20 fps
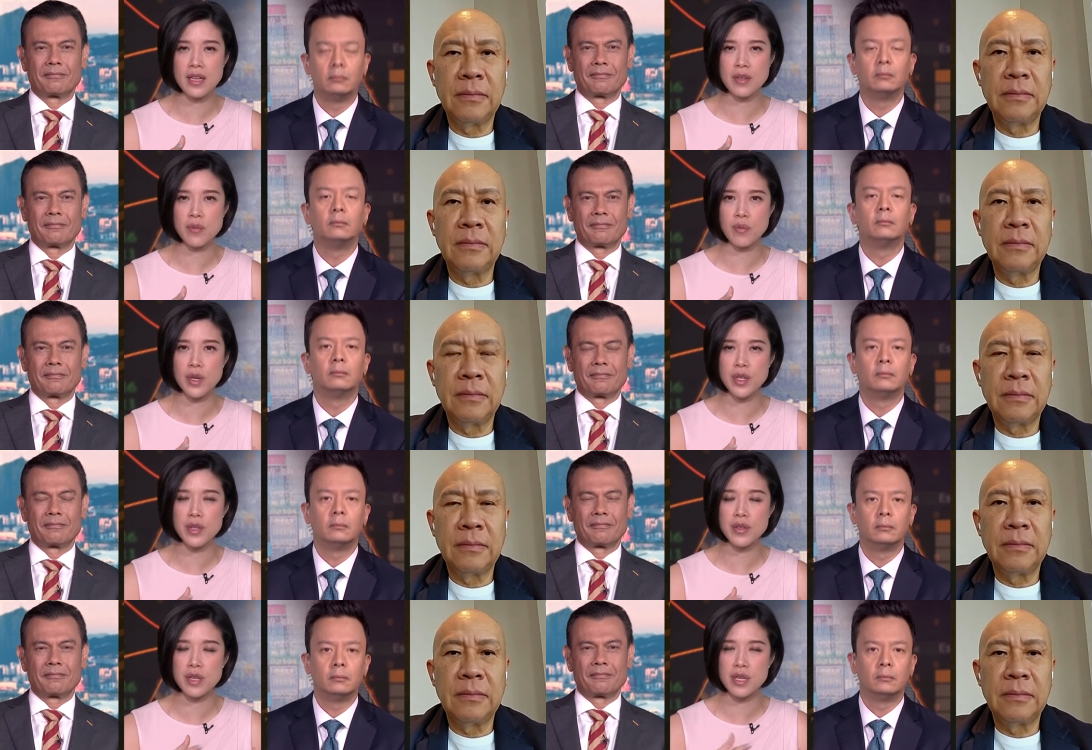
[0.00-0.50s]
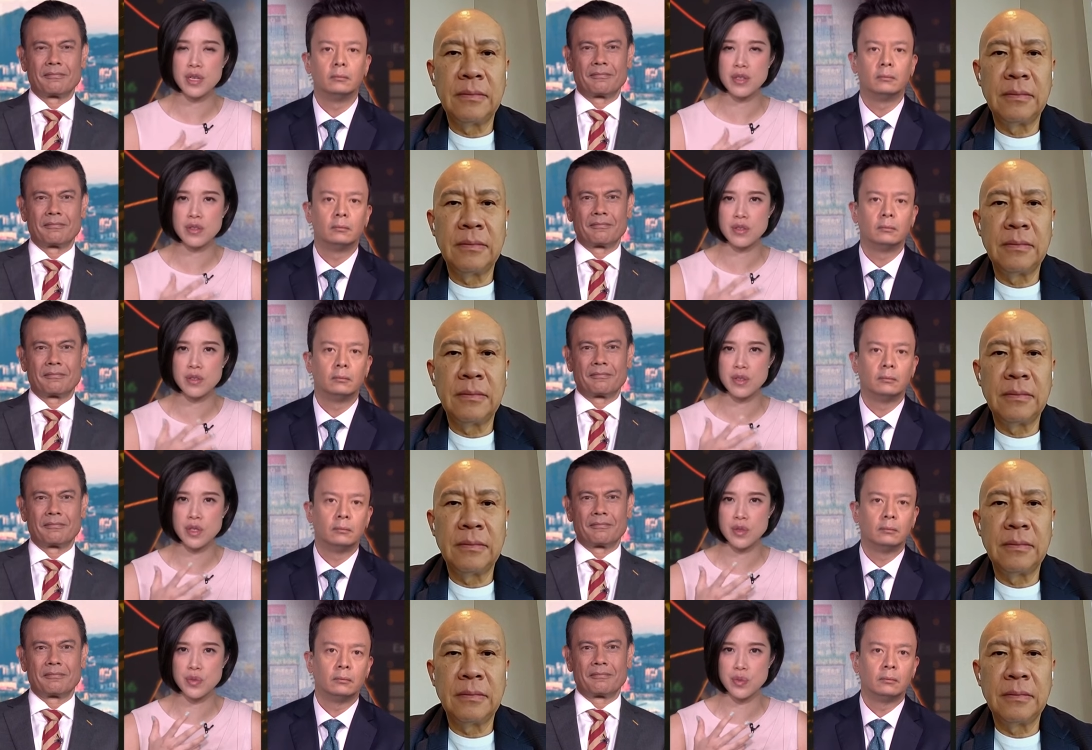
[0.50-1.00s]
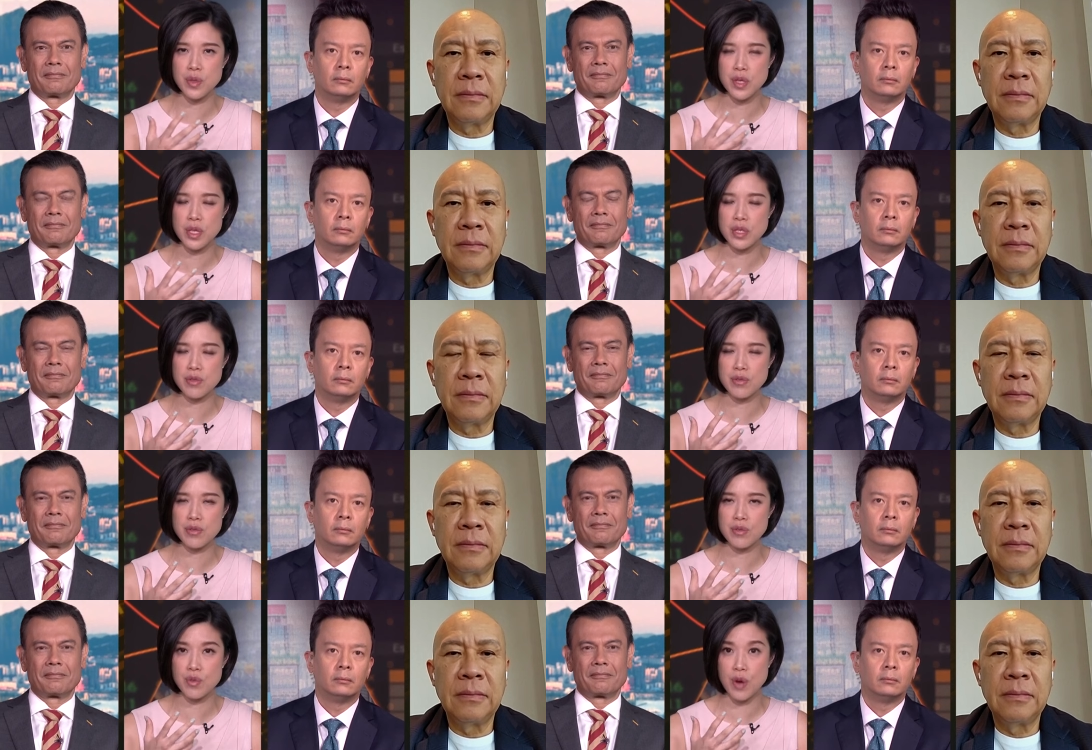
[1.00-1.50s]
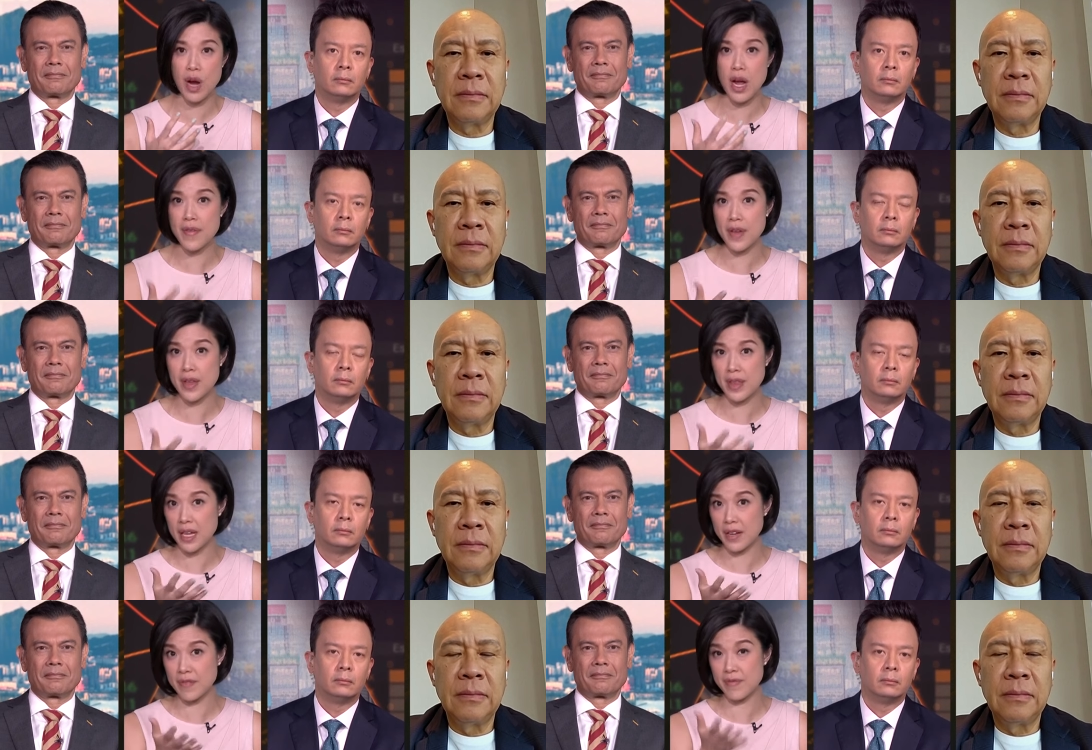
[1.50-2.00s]
Speaker 1: and what do you think is really
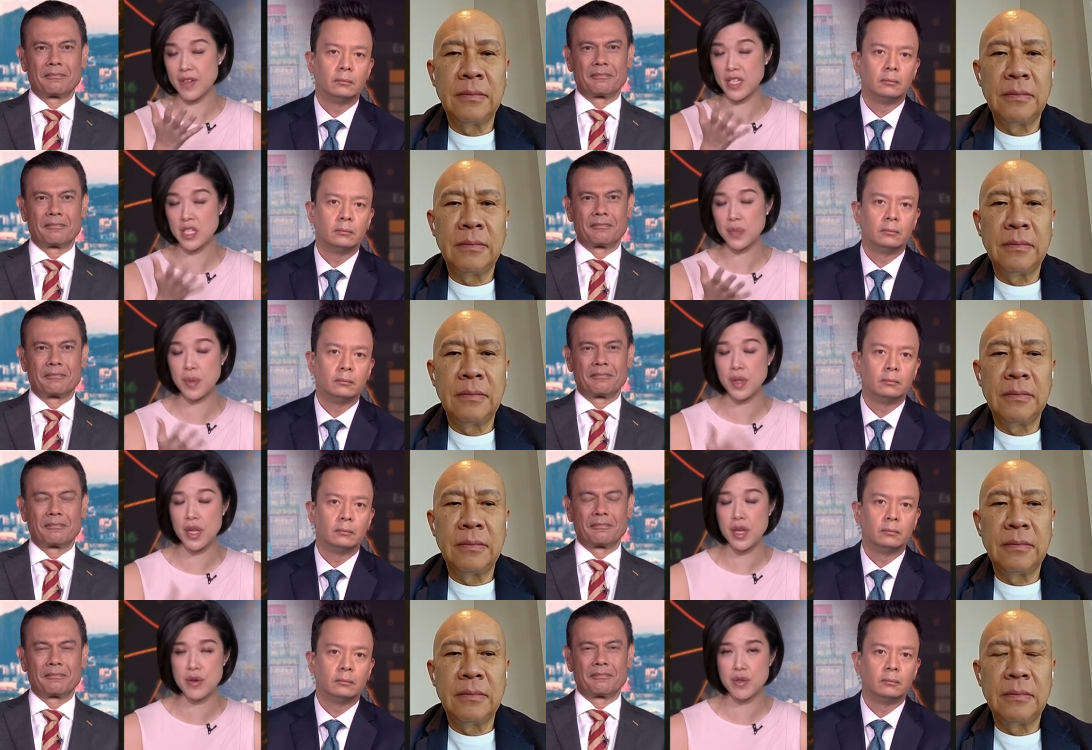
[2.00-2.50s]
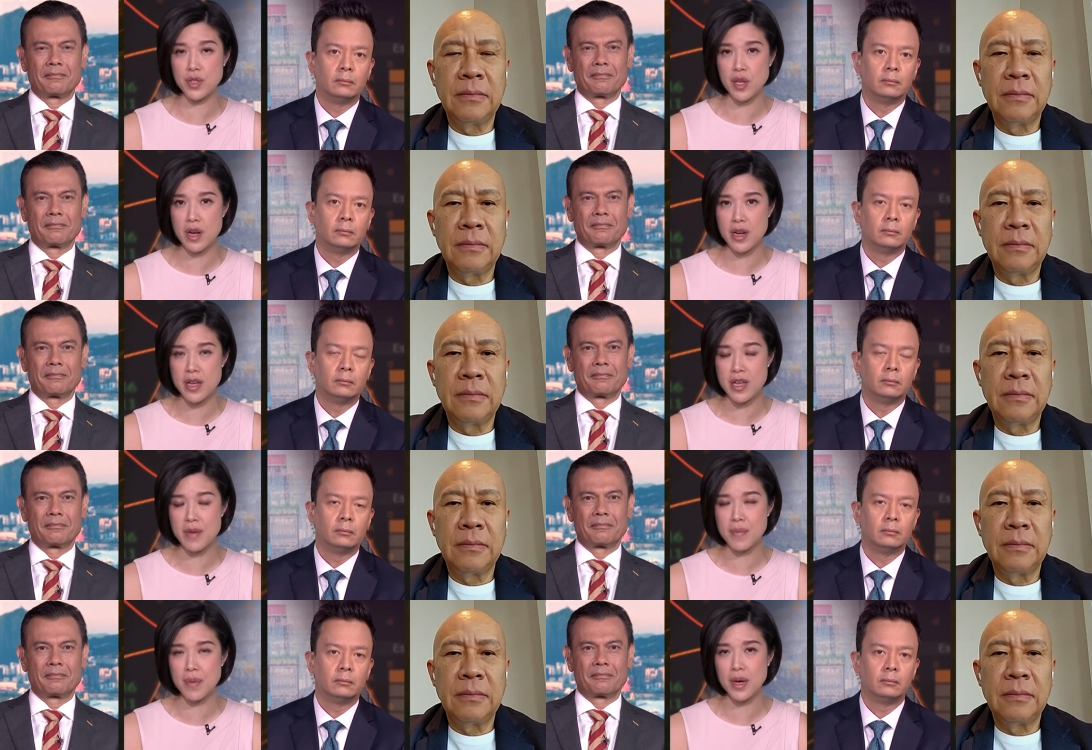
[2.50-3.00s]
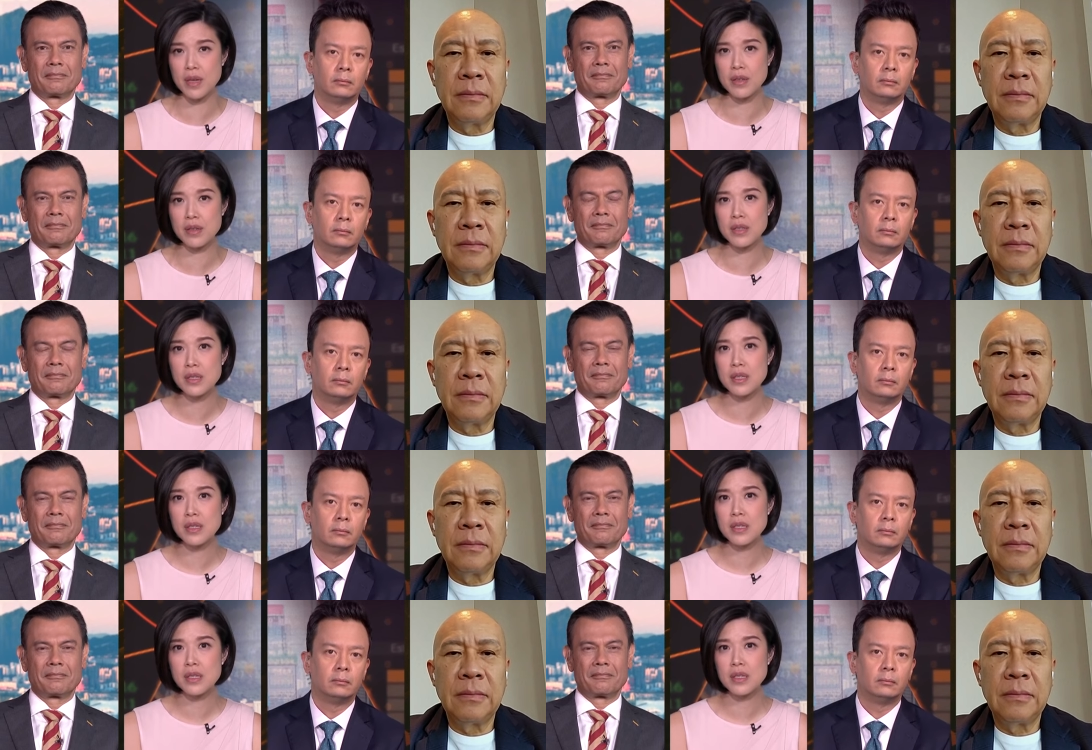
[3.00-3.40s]
driving that investment that you're talking about?